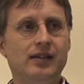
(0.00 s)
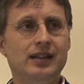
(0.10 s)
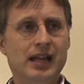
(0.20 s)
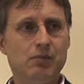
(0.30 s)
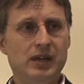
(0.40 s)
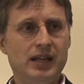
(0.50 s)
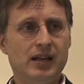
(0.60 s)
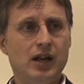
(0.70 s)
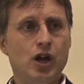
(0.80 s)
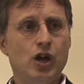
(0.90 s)

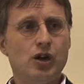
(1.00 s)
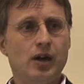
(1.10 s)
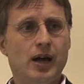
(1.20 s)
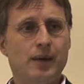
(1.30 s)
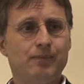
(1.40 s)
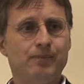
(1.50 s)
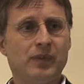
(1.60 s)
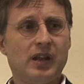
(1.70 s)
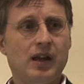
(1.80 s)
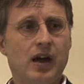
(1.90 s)
namely,
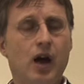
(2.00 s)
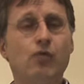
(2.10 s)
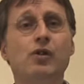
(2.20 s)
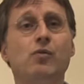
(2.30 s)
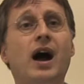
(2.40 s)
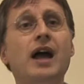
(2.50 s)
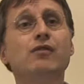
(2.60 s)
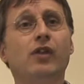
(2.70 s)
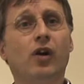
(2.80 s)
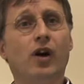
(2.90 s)
a
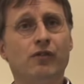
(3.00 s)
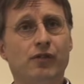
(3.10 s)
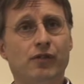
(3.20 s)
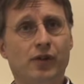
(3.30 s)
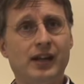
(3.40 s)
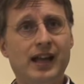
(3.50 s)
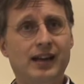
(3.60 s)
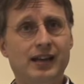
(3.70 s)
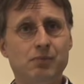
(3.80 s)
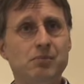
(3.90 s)
revival of
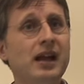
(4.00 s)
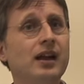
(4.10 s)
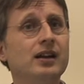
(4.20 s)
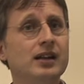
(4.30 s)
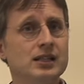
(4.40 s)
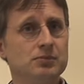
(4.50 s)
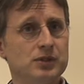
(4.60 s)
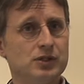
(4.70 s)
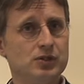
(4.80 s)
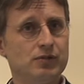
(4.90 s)
forgetting,
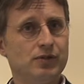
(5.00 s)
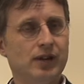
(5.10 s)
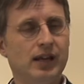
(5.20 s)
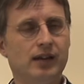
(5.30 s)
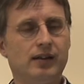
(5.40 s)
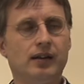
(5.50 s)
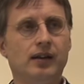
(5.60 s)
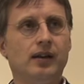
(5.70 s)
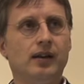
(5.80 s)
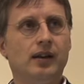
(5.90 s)
mechanisms to forget.
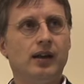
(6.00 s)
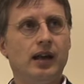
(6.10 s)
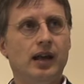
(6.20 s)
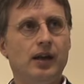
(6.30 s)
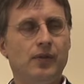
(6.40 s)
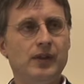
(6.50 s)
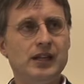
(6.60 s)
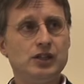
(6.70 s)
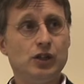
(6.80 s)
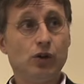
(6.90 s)
And
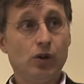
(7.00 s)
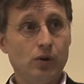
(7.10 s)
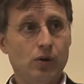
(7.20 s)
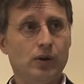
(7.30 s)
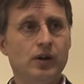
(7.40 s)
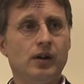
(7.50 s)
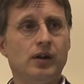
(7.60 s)
these include,